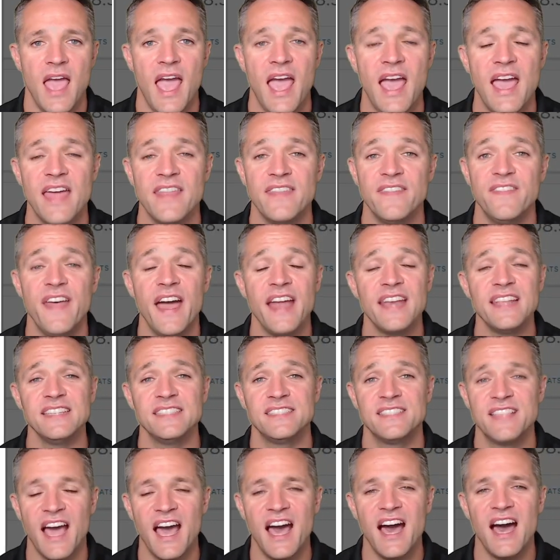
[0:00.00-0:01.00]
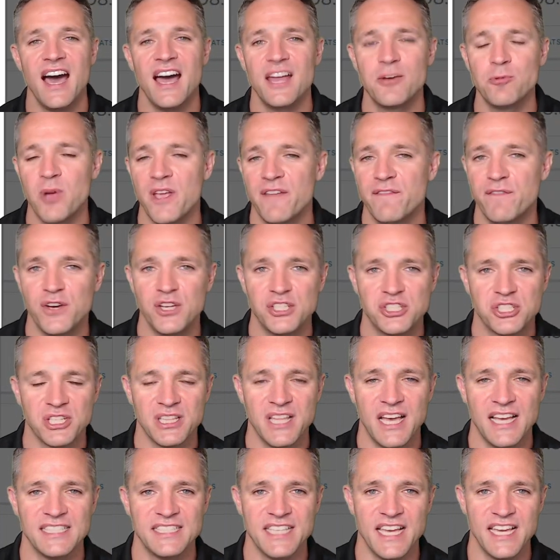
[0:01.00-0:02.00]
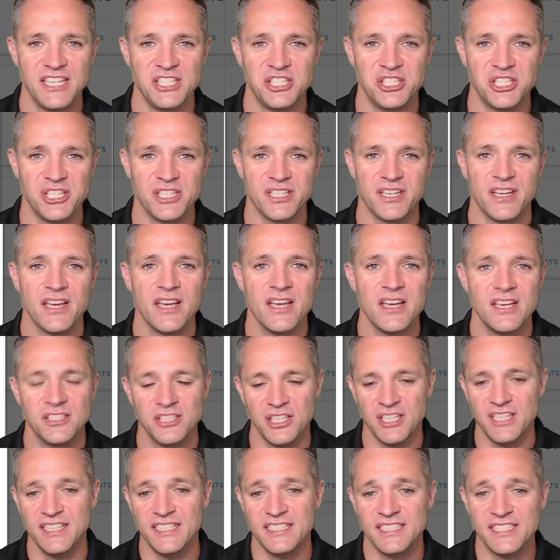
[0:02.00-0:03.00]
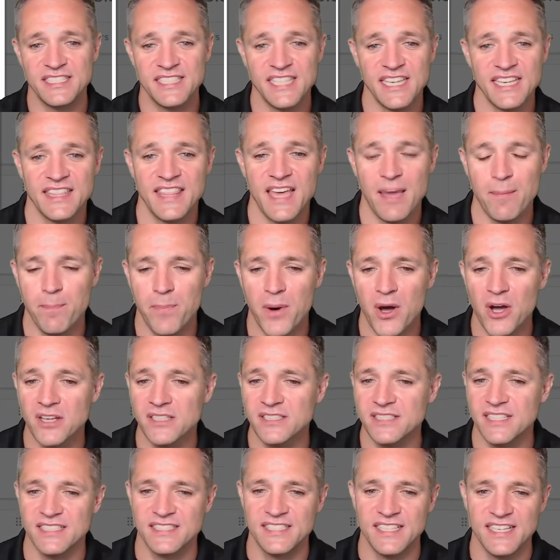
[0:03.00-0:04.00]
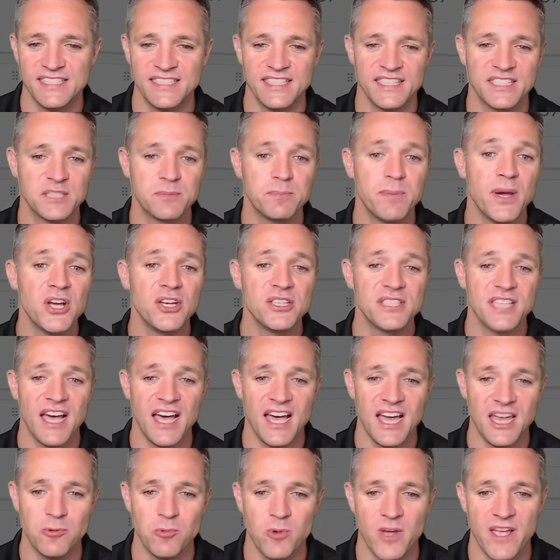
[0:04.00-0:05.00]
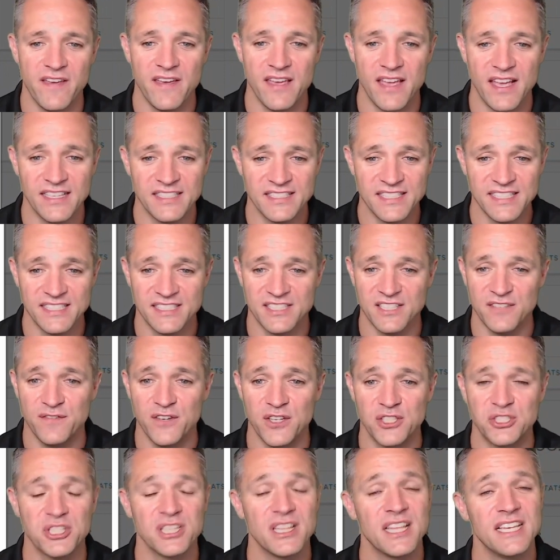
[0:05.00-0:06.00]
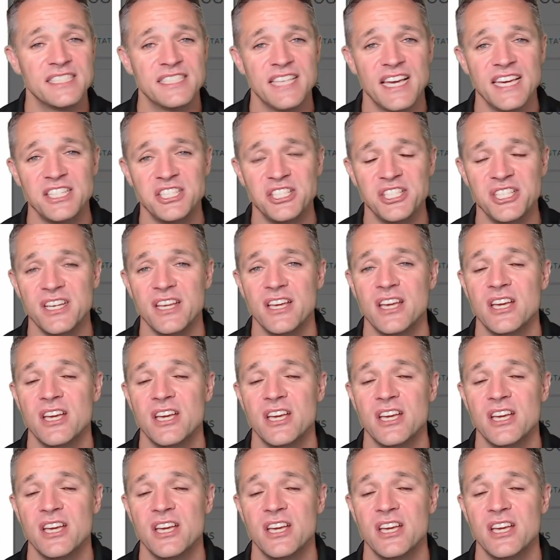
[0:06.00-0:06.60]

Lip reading: and that is the hardware virtualization. So you need to tick that box that says expose hardware assisted virtualization